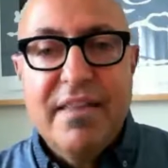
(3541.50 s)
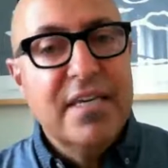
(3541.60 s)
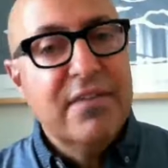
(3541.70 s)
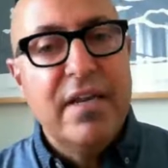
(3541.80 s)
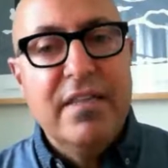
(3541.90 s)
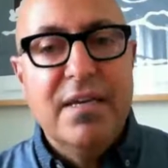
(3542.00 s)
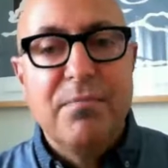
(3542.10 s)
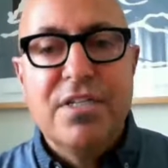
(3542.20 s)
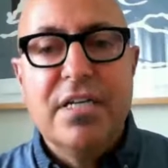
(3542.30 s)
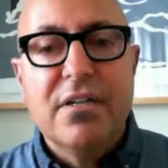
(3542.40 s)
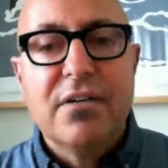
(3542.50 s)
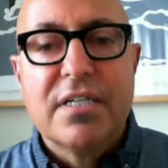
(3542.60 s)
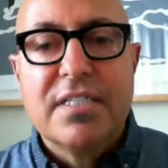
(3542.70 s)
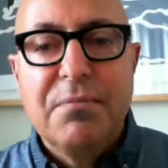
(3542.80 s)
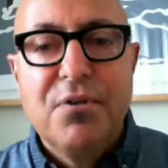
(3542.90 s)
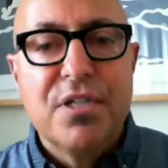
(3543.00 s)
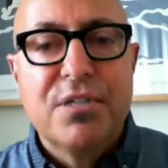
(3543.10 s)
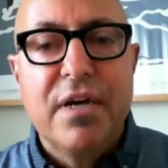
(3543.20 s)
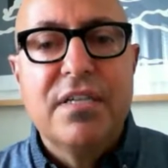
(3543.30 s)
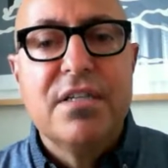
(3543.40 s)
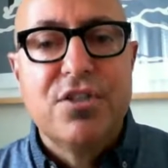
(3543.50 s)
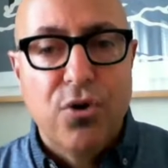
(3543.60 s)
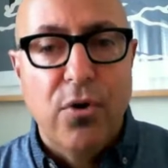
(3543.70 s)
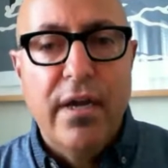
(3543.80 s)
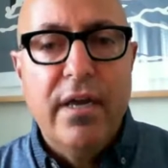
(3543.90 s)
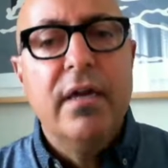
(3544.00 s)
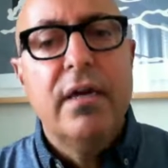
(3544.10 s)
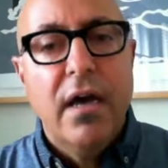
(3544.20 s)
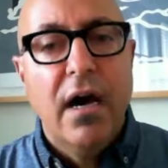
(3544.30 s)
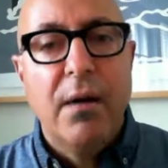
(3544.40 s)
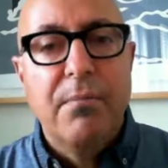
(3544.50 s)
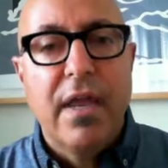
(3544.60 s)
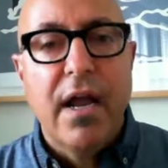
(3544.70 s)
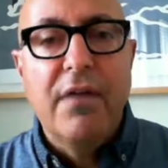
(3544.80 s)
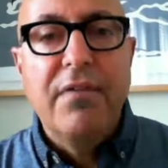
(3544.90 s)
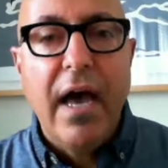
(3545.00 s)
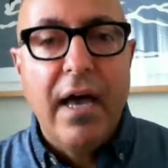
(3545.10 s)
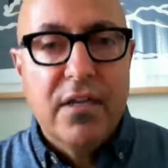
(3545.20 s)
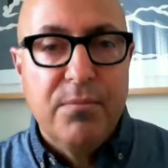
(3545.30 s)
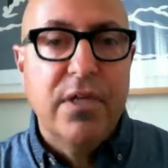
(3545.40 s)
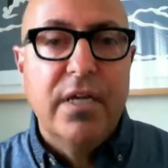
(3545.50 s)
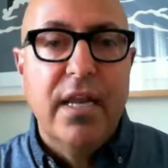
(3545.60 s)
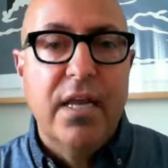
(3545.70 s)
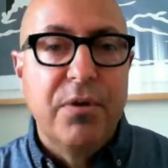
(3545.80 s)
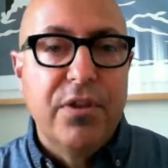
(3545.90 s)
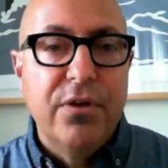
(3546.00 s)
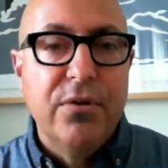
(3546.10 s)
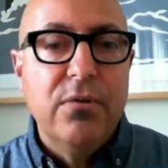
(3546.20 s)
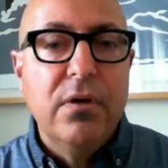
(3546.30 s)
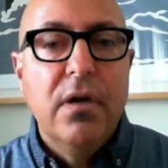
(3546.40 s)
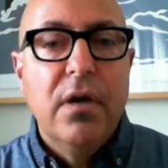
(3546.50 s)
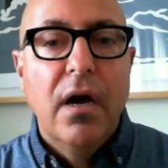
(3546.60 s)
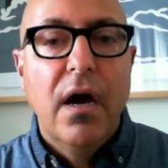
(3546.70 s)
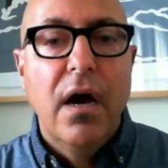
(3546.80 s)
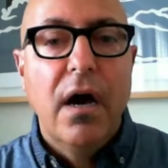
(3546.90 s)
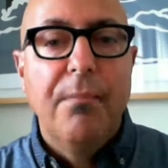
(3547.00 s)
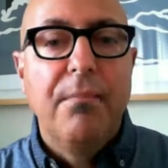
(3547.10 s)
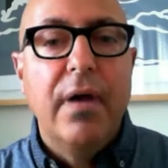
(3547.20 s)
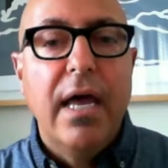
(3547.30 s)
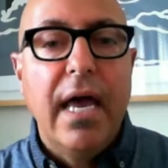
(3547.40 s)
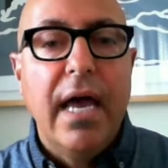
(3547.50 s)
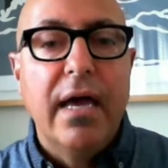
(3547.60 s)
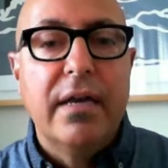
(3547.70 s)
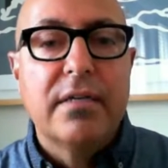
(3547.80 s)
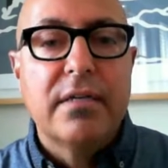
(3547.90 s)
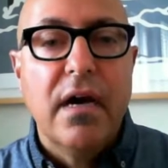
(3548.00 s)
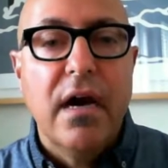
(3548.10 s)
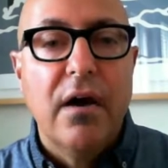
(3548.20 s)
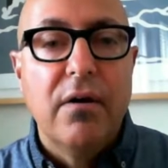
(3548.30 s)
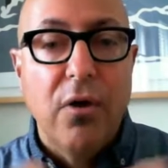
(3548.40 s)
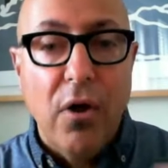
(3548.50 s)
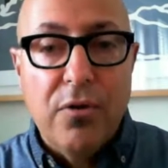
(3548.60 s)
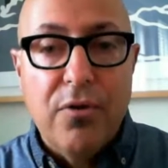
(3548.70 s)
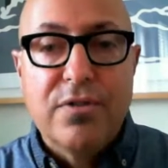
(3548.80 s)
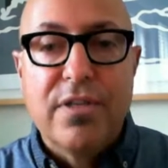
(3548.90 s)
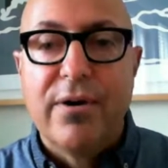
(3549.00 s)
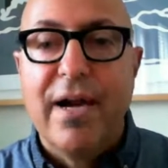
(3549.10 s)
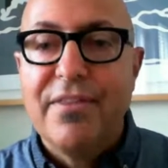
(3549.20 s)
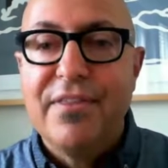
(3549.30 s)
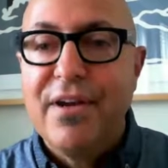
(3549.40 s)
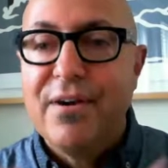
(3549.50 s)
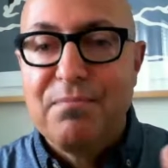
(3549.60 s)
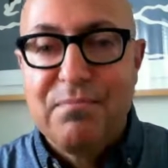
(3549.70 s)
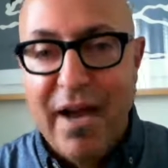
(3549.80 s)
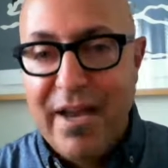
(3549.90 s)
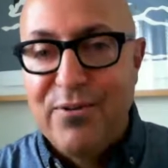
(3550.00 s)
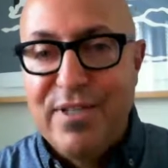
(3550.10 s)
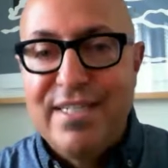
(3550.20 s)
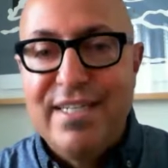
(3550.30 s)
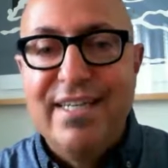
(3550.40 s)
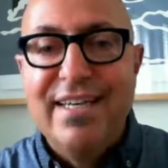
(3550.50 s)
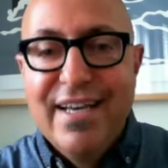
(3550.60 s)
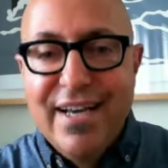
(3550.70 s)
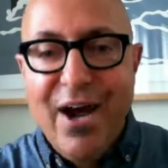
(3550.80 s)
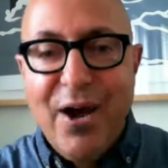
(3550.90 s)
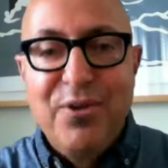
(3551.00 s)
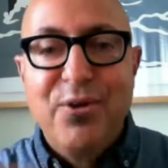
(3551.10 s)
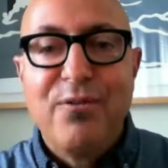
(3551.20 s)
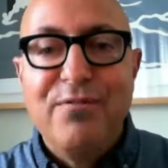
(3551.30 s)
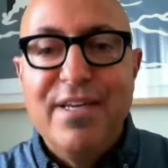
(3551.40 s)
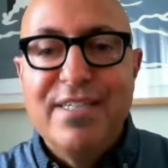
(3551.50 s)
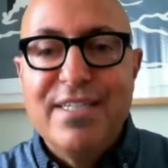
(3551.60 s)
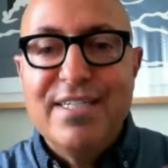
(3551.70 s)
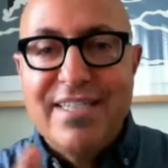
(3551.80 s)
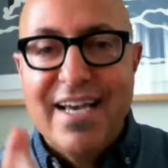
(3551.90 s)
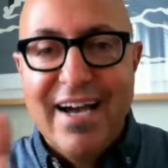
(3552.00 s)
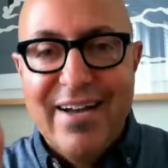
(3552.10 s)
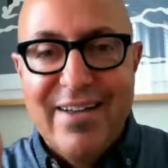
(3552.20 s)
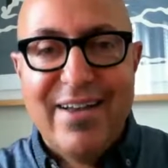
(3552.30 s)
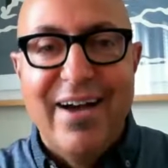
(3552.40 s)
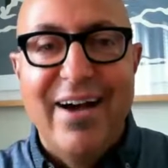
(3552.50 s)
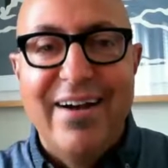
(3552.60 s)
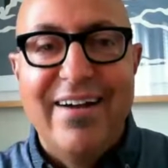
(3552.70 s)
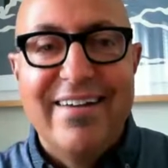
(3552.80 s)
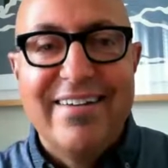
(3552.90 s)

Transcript: think of anything in particular except to express the joy that I've had communicating with you and all those that are out there. I only see your faces, but